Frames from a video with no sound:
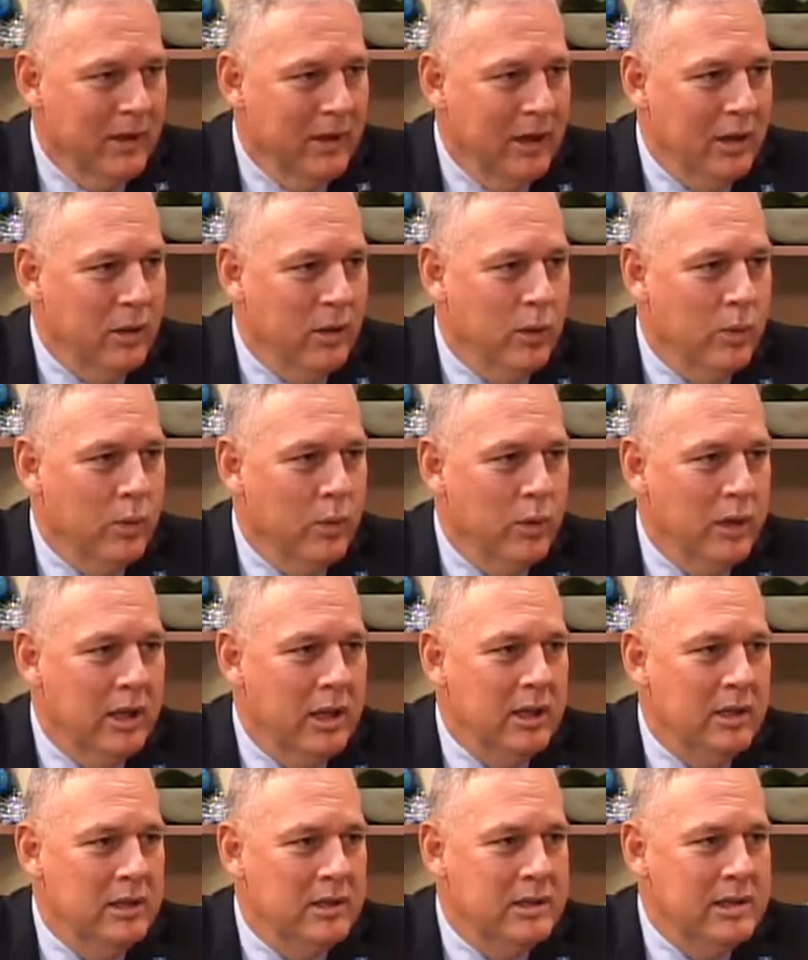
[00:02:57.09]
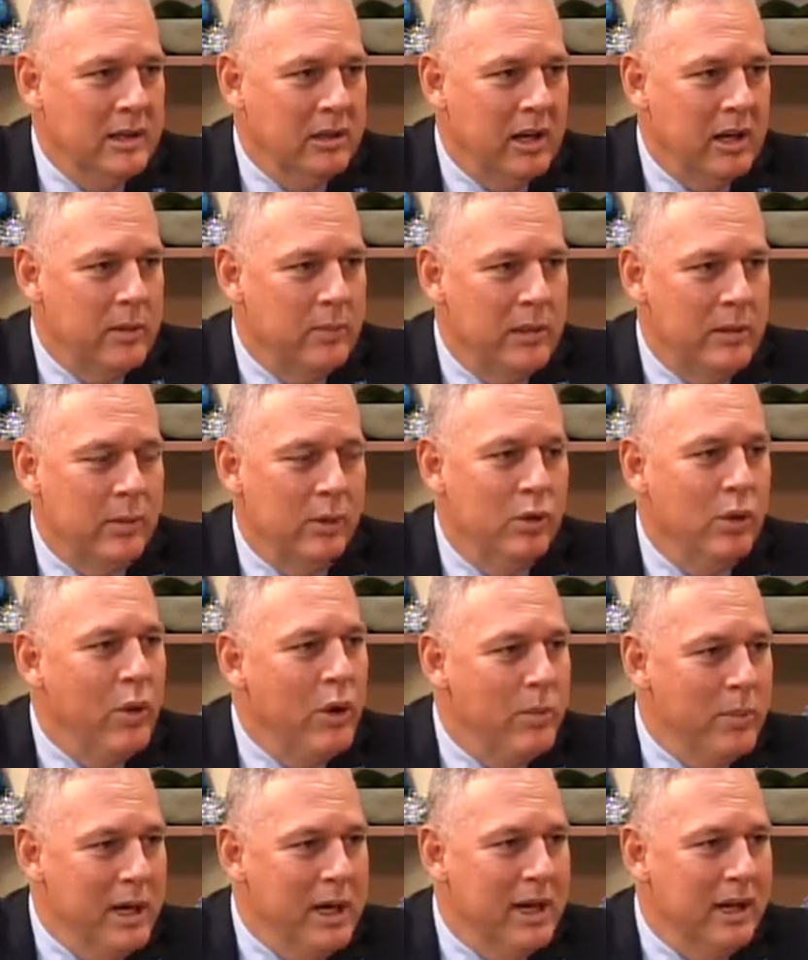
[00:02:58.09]
We can see a lot of people go
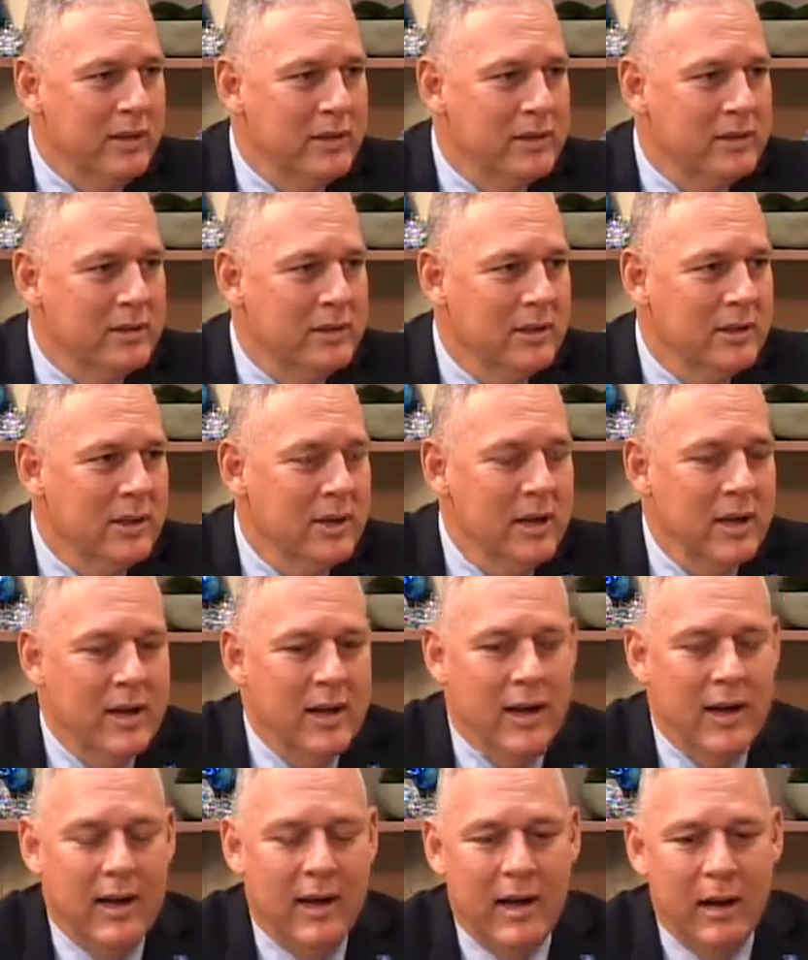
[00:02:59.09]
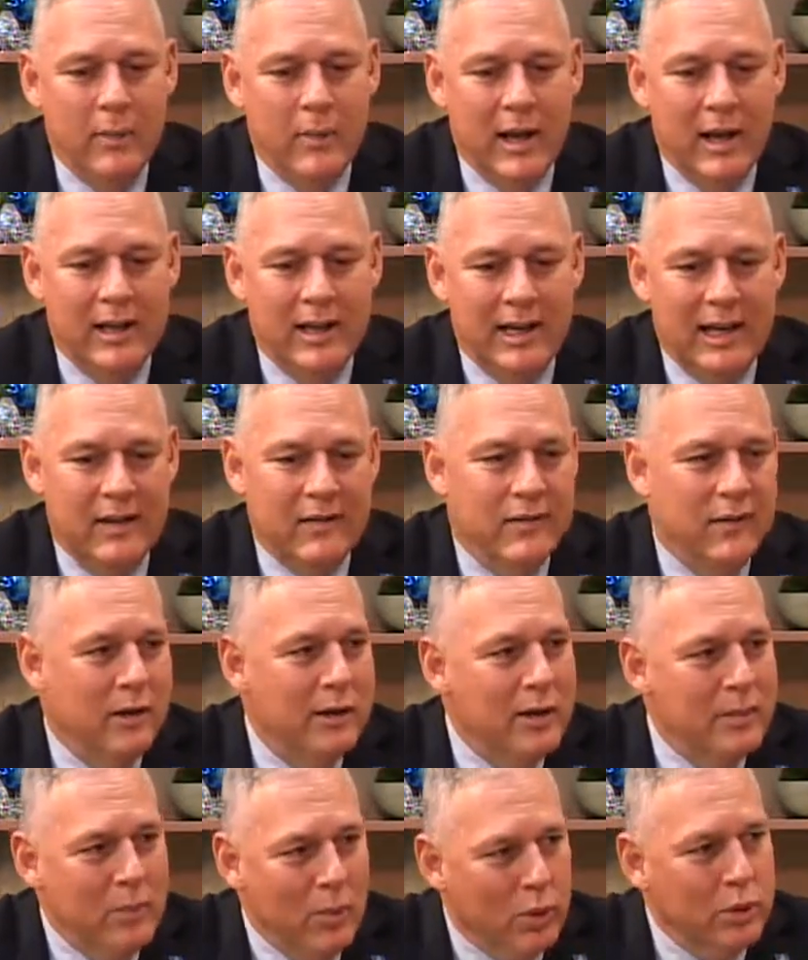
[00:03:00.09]
to meetings, and they get
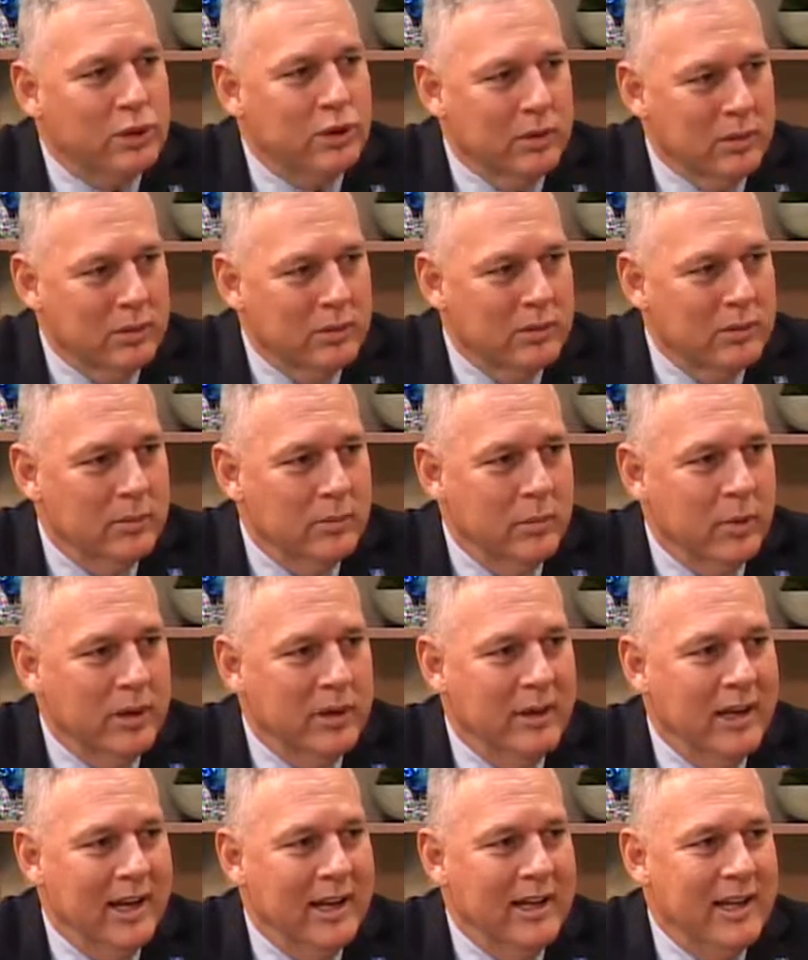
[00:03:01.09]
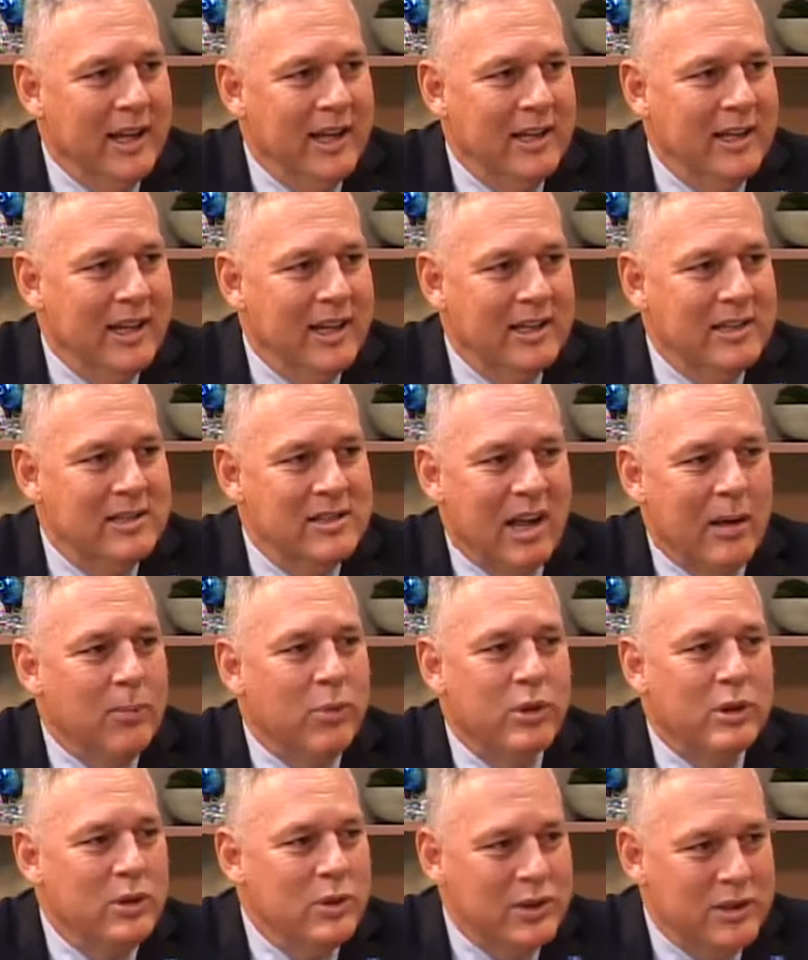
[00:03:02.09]
very emotional, but it's not
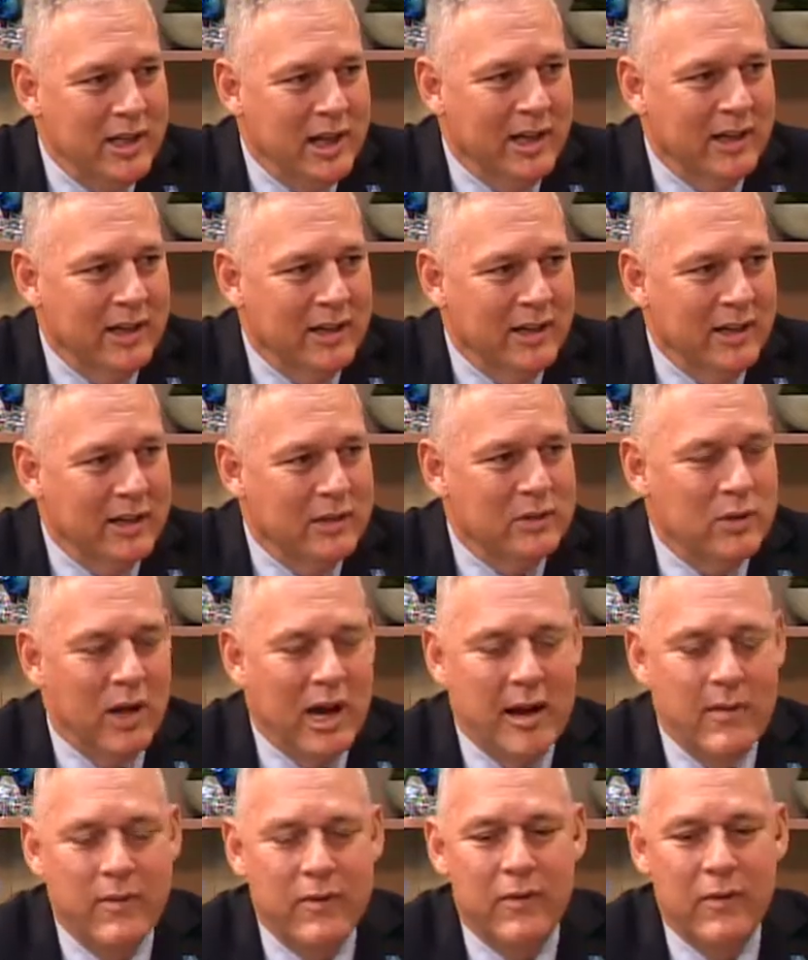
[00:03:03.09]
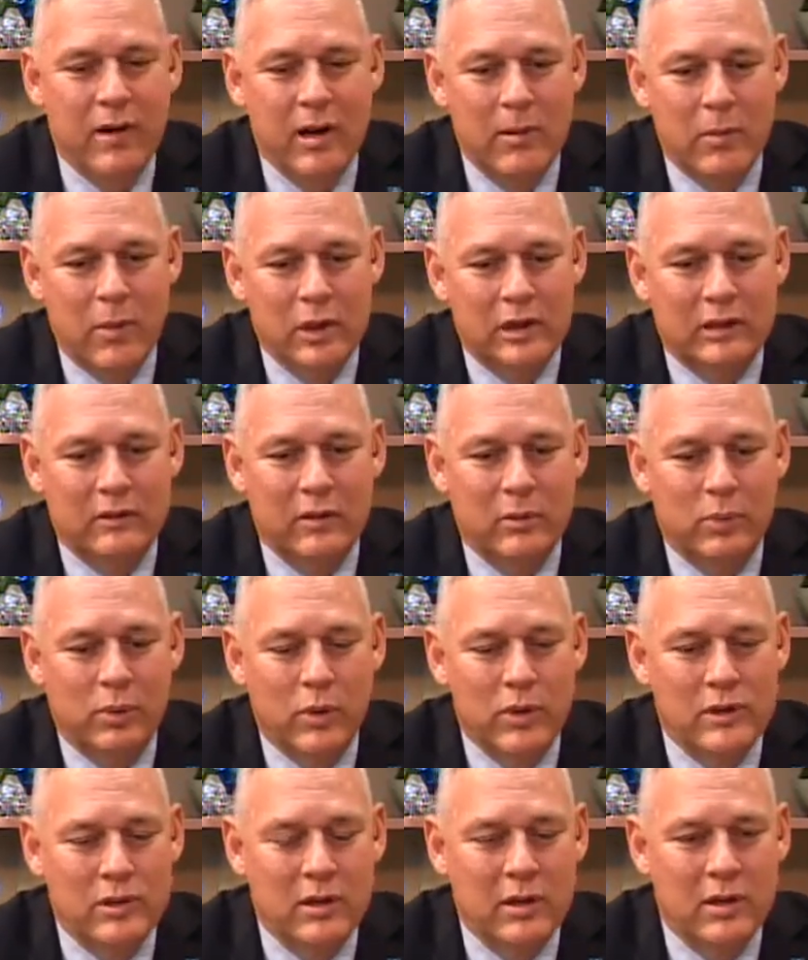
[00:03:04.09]
producing anything. So I'm very much of a
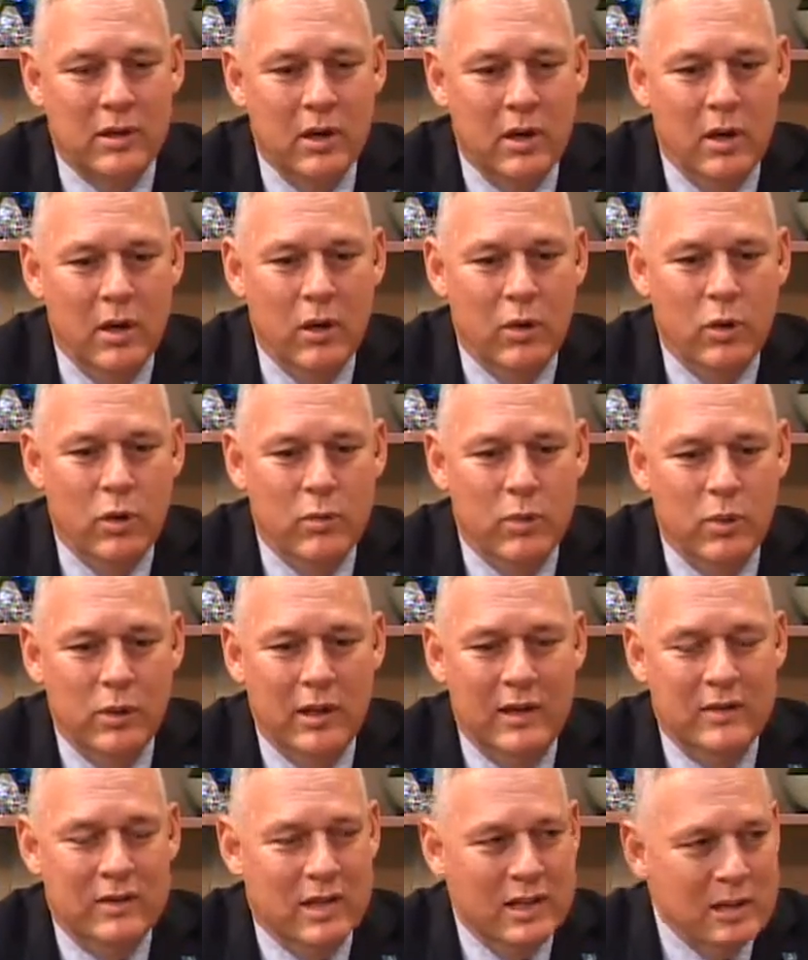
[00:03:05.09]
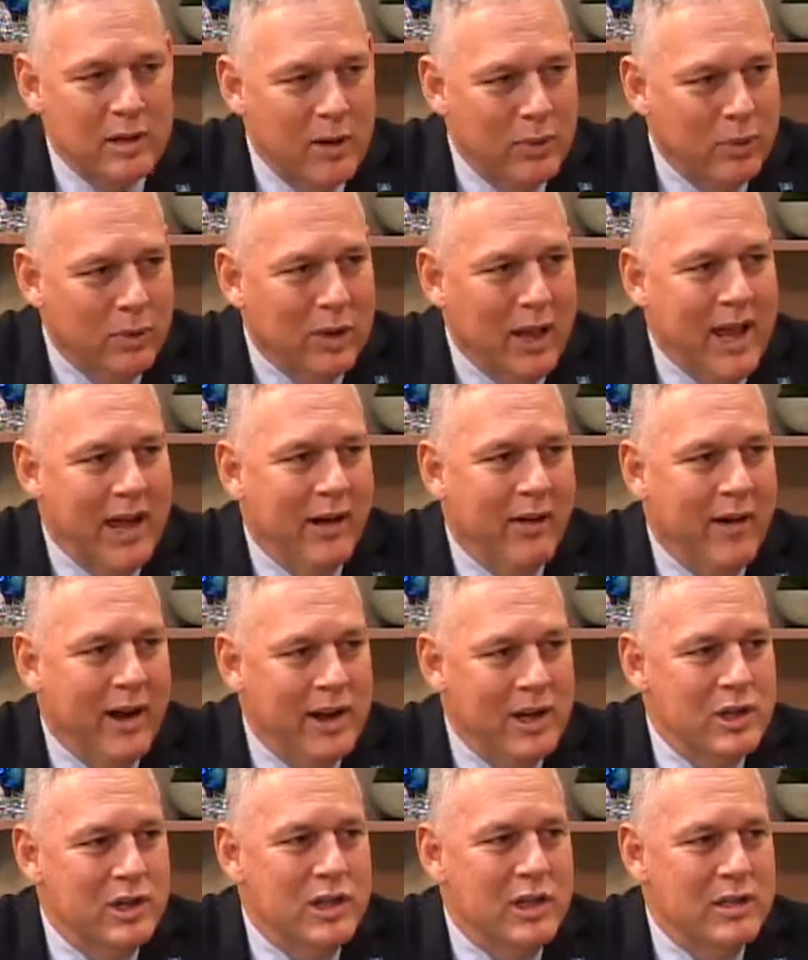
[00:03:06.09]
person who believes, let's apply our
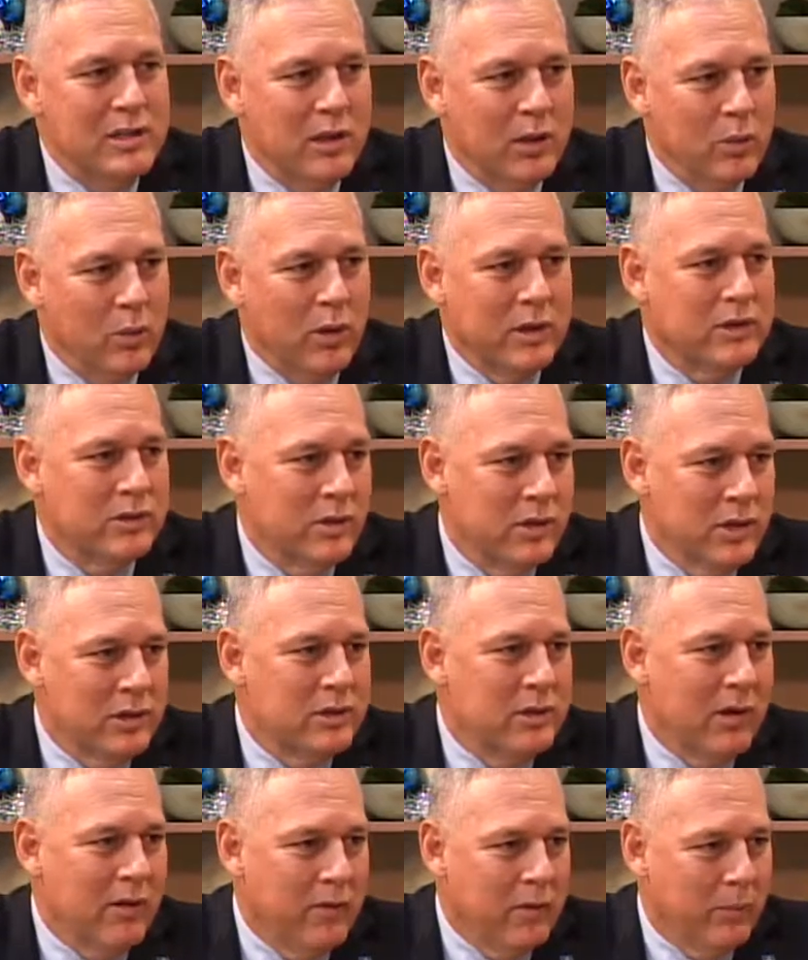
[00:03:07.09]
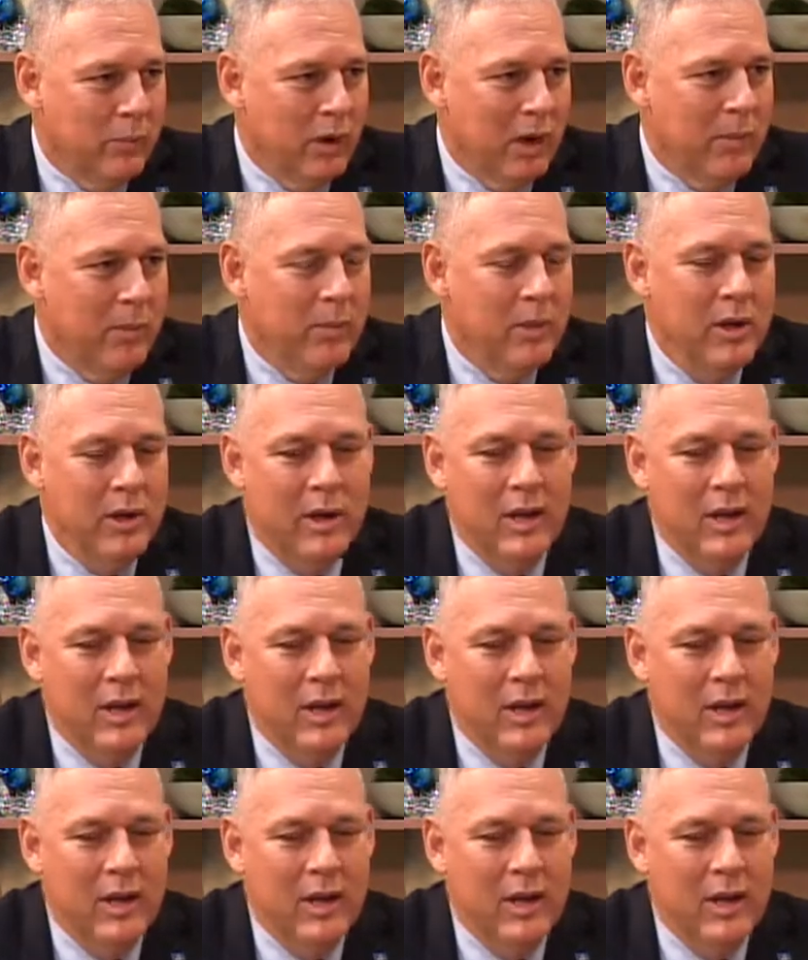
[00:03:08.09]
energies on what's going to solve the problem.